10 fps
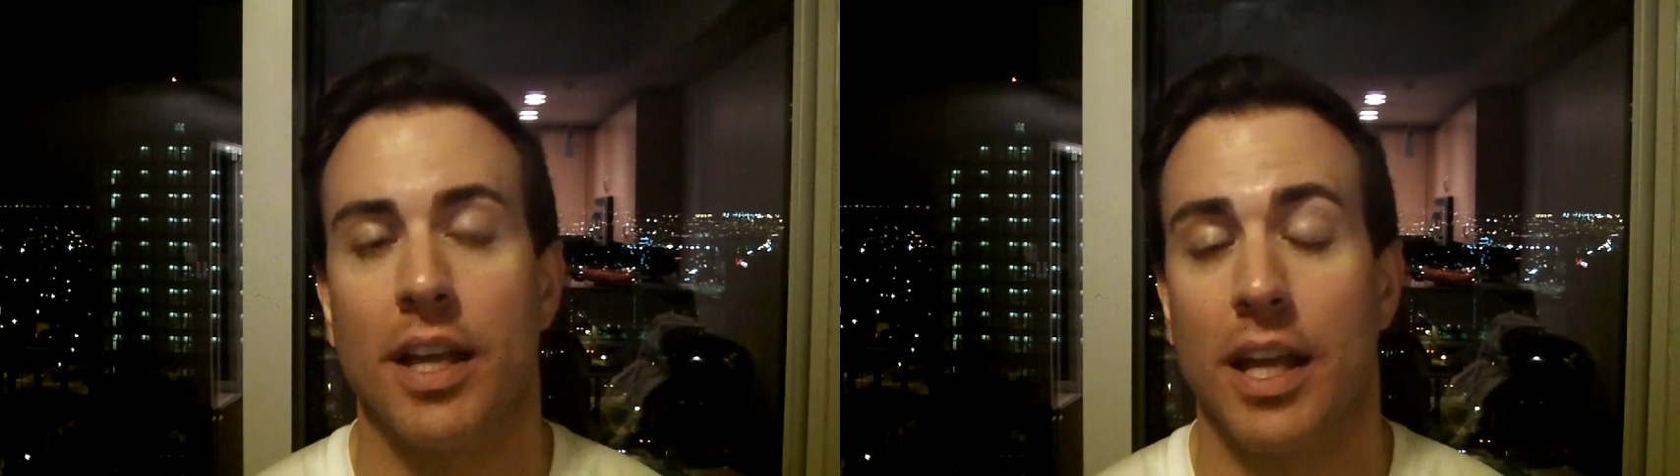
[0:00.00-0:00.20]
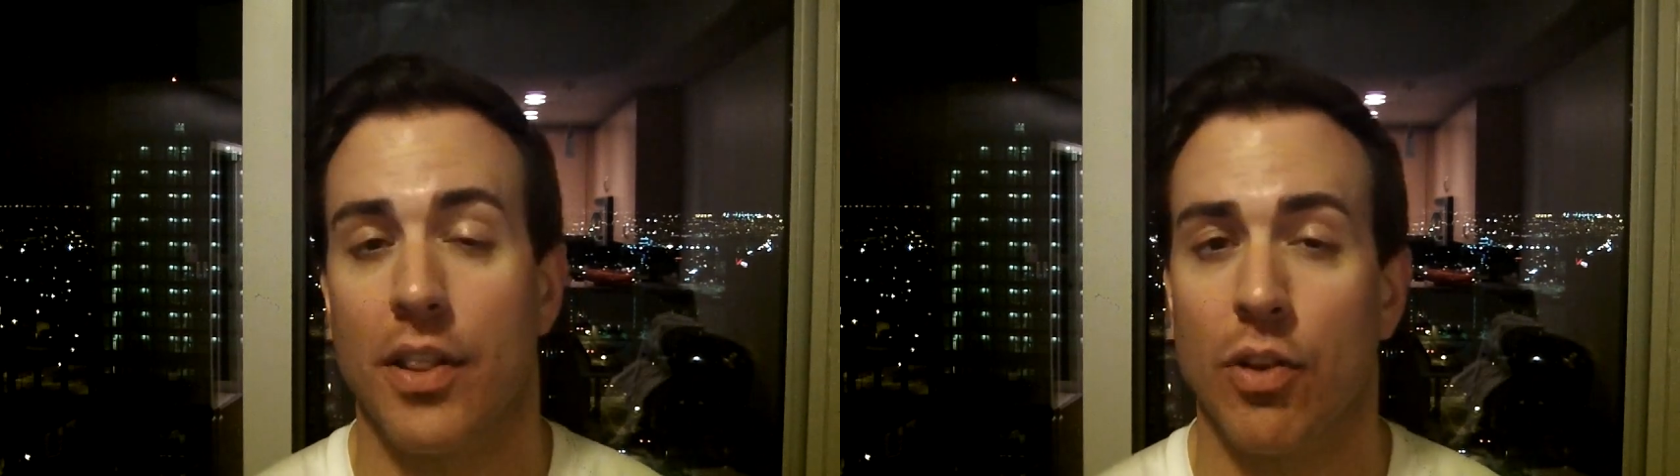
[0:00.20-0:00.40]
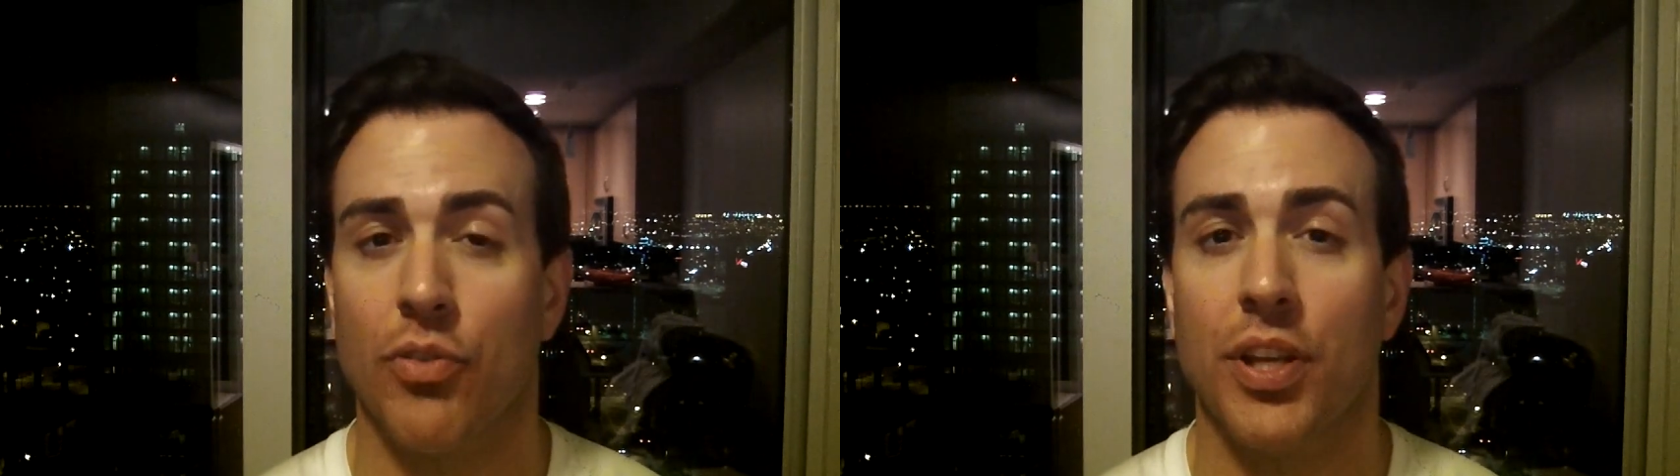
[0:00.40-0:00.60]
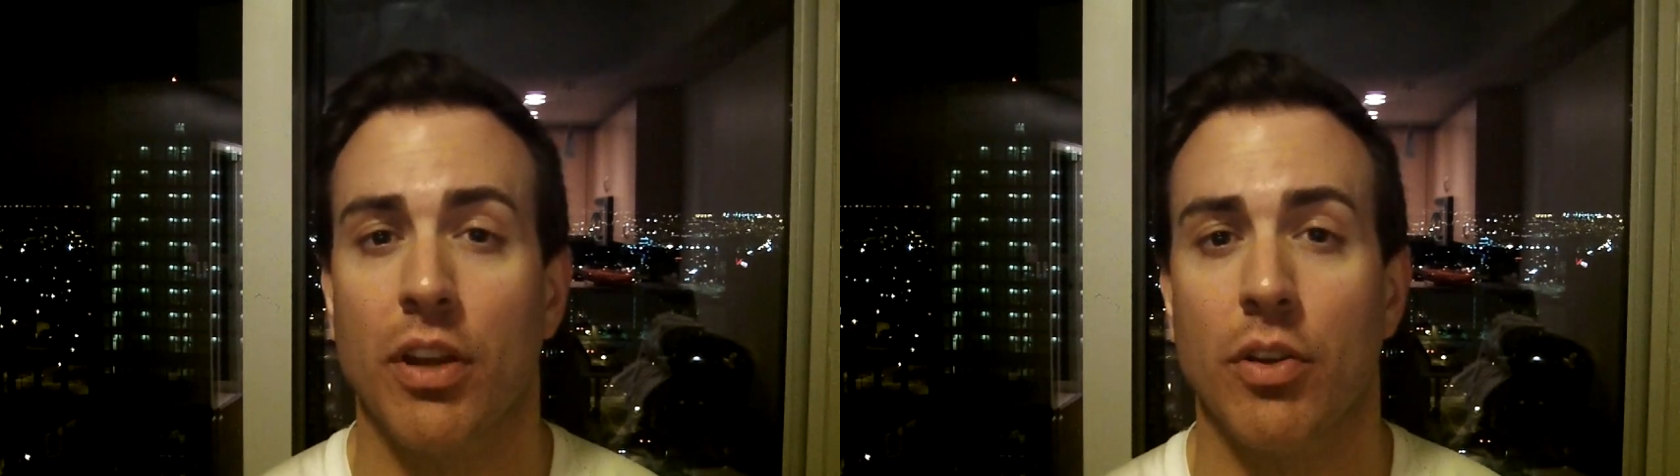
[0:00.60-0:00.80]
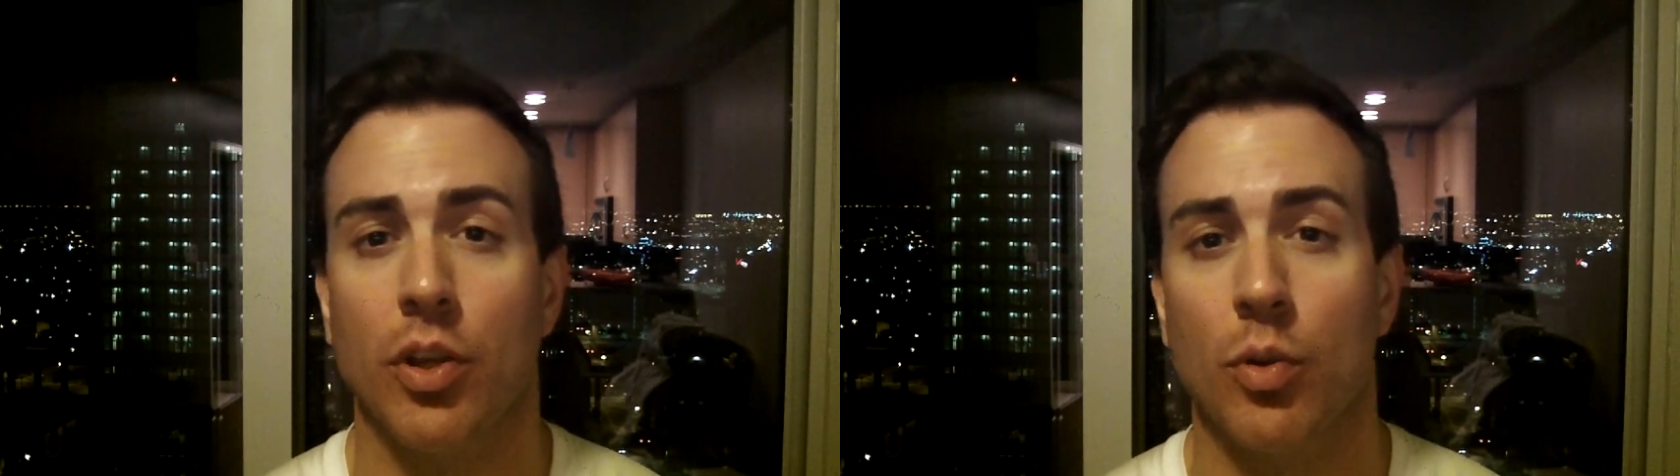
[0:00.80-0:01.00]
and they'll
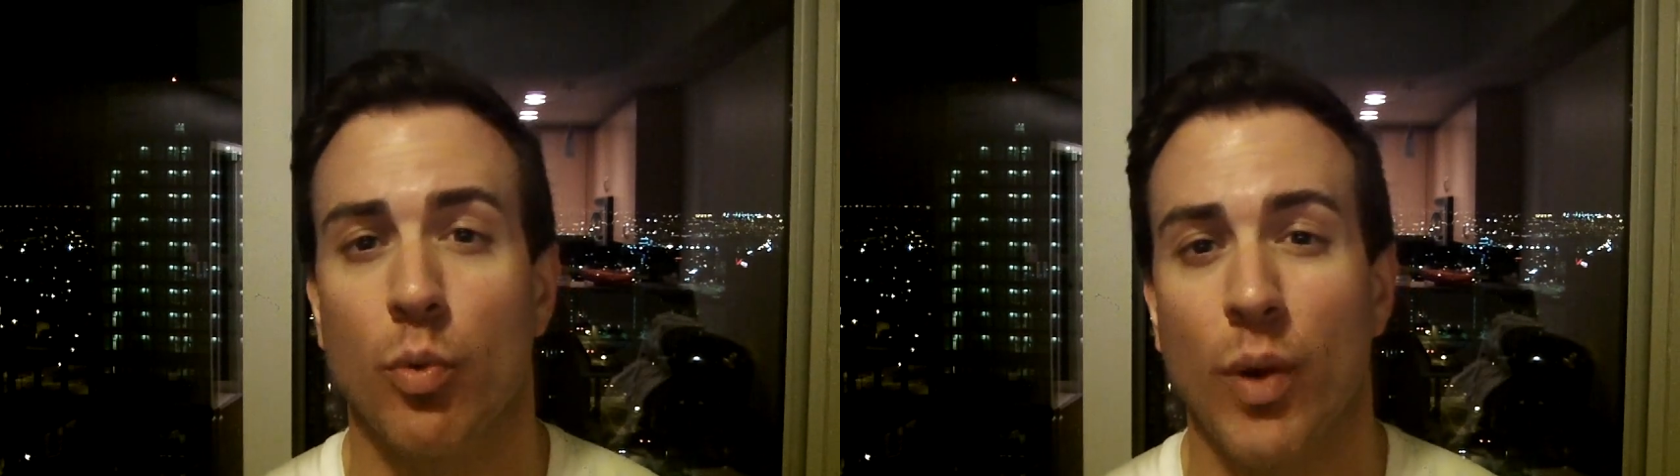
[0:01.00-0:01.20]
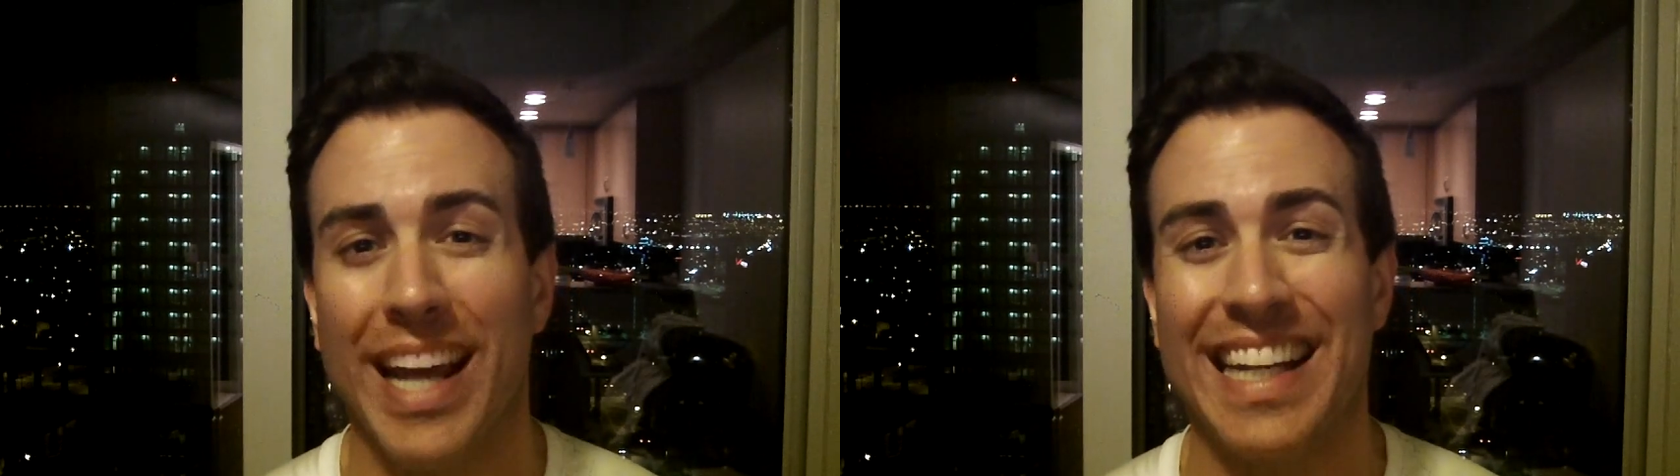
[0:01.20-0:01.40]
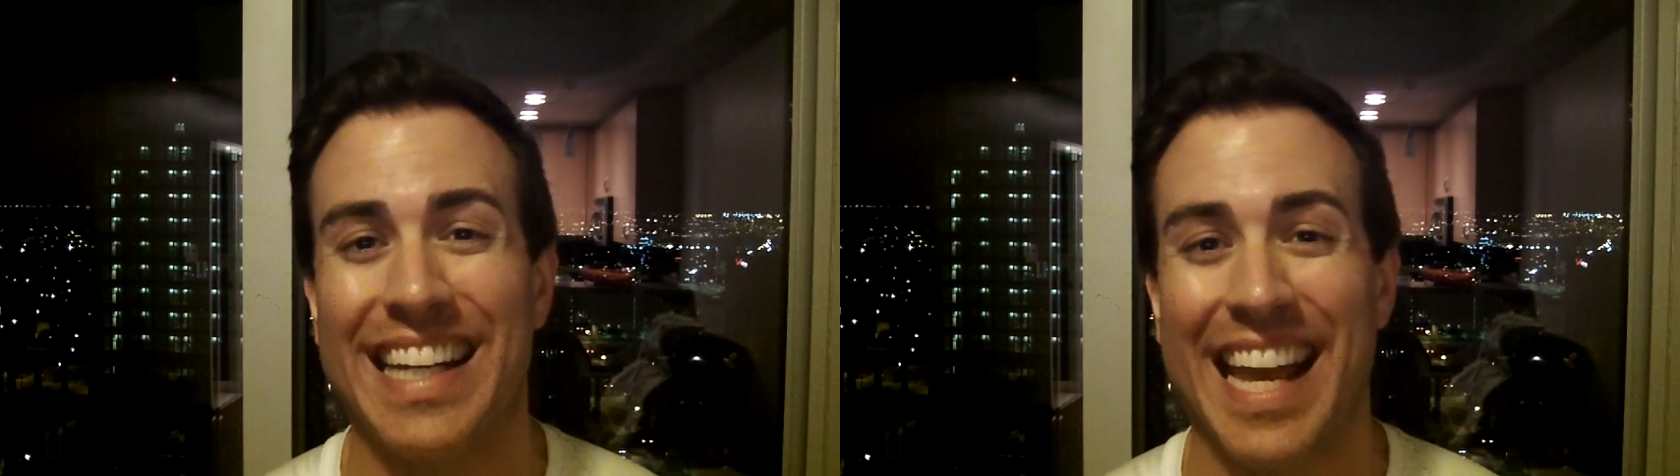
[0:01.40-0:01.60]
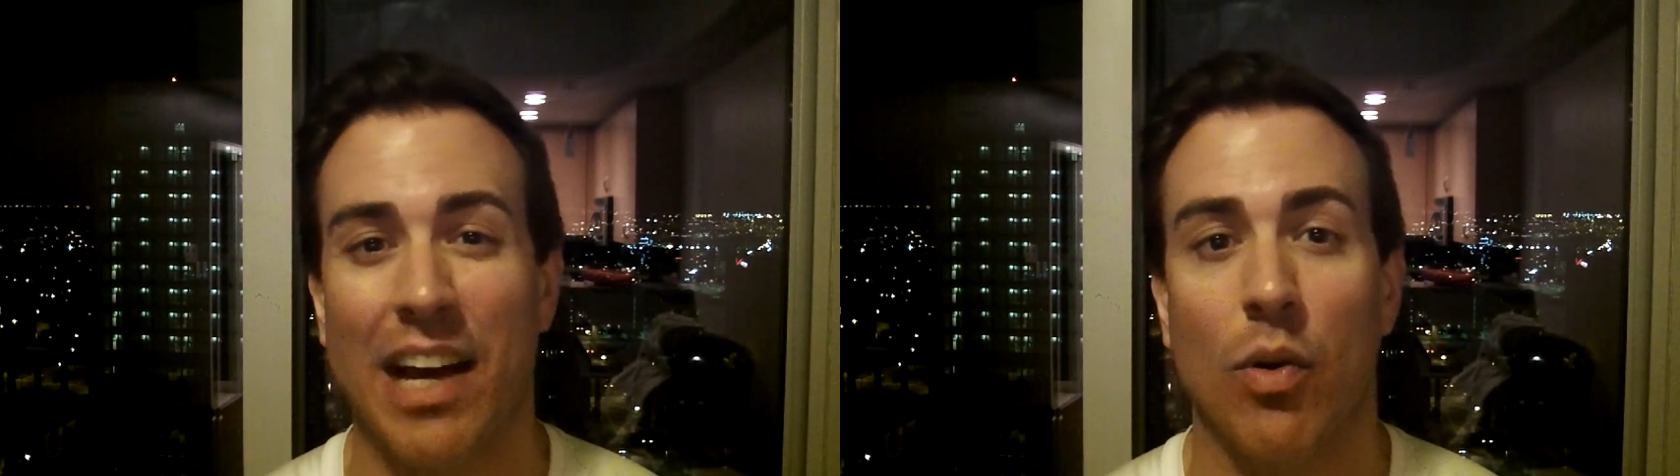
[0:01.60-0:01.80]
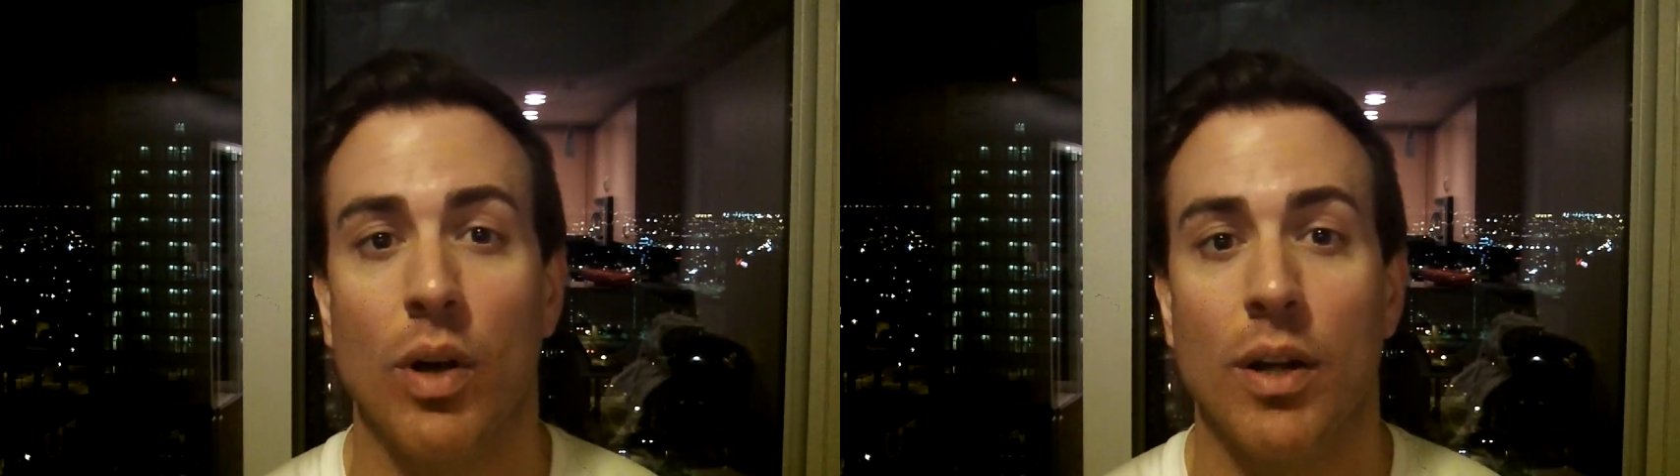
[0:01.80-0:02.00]
tell you right
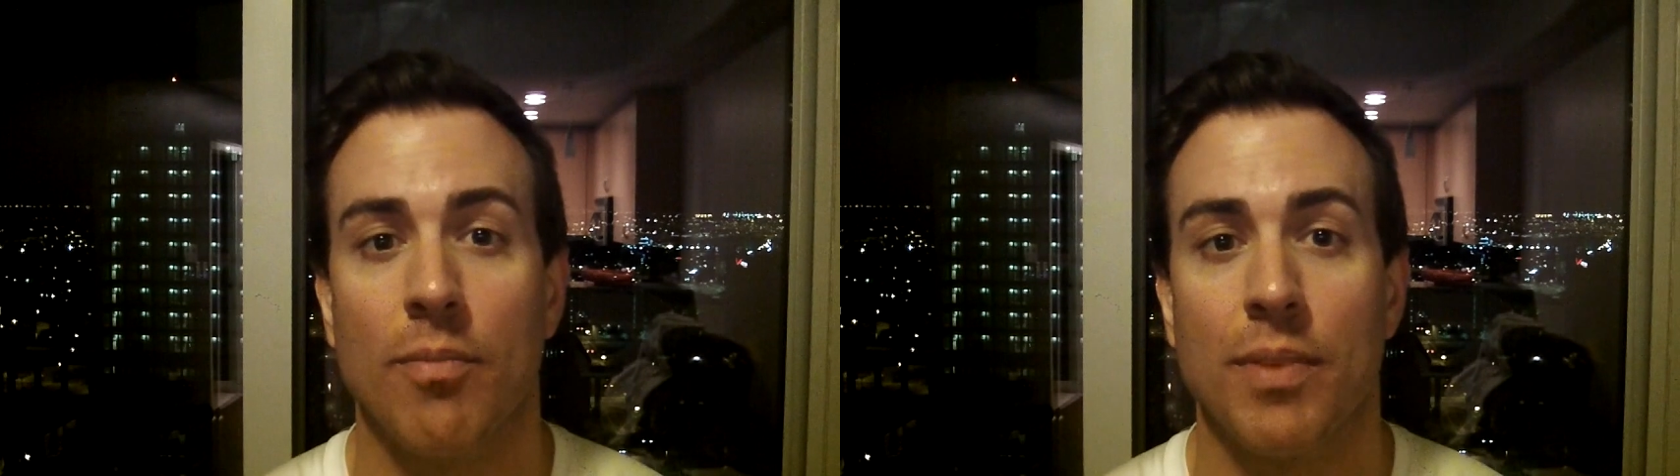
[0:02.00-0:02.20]
now